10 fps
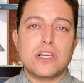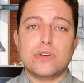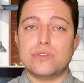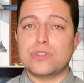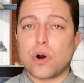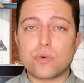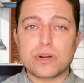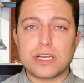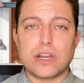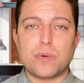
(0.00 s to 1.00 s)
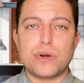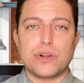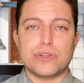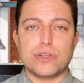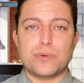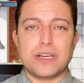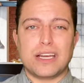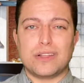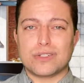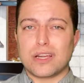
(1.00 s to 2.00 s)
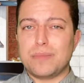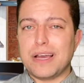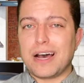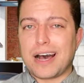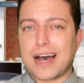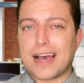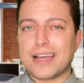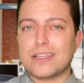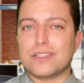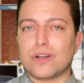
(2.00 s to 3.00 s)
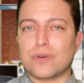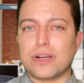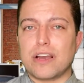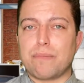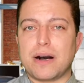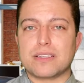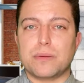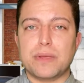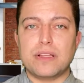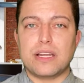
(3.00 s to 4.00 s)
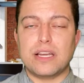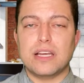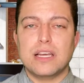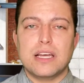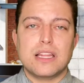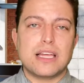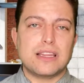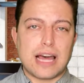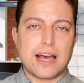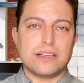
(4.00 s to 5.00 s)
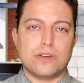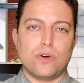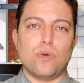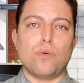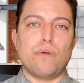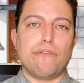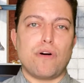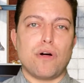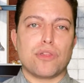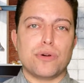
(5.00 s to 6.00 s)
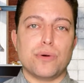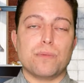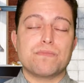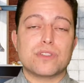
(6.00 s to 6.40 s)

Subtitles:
You don't really know what you're doing, and there's going to be a high degree of possibility that that deal will fall through.